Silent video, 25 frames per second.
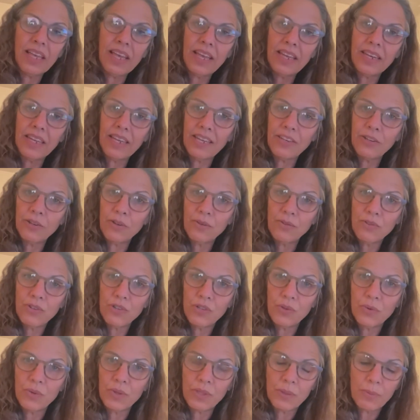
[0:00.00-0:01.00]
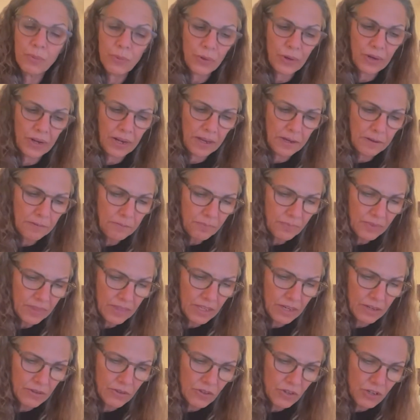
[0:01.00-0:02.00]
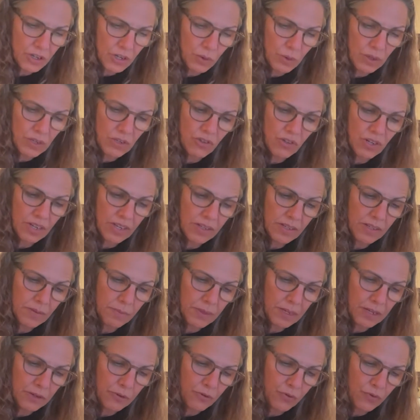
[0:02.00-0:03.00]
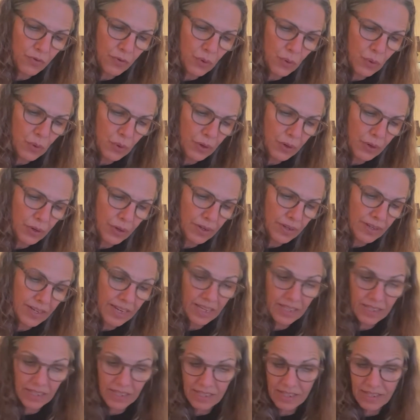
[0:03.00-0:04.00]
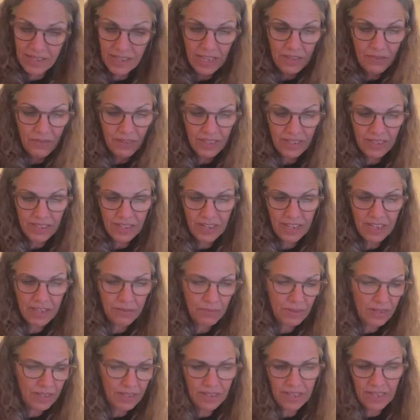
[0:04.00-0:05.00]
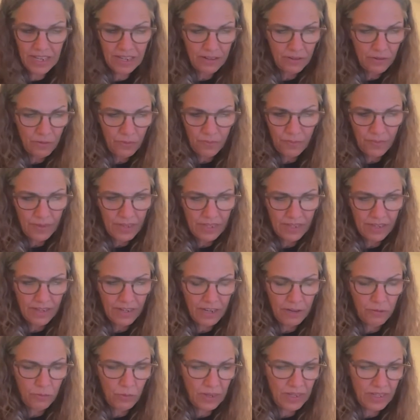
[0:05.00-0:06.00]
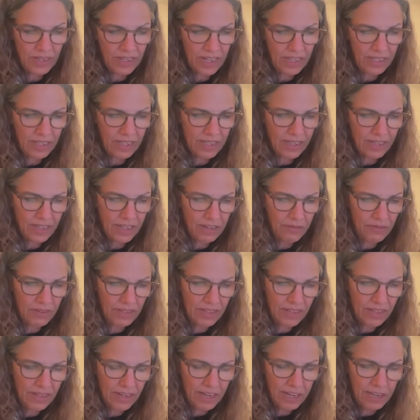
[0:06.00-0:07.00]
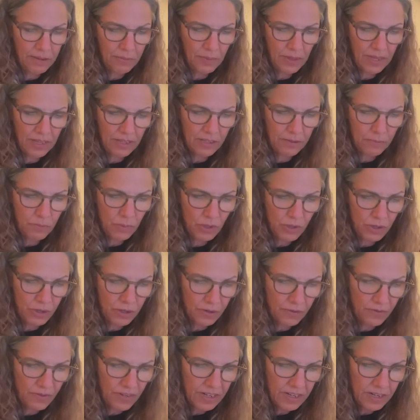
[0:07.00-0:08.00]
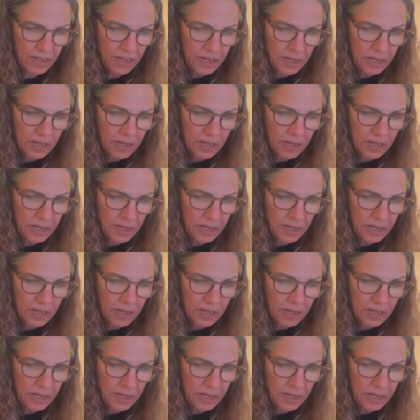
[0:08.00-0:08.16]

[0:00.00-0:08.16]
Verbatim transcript: at 8:02 in the morning. There's no adjustment for daylight savings time because that is not when daylight savings time is observed.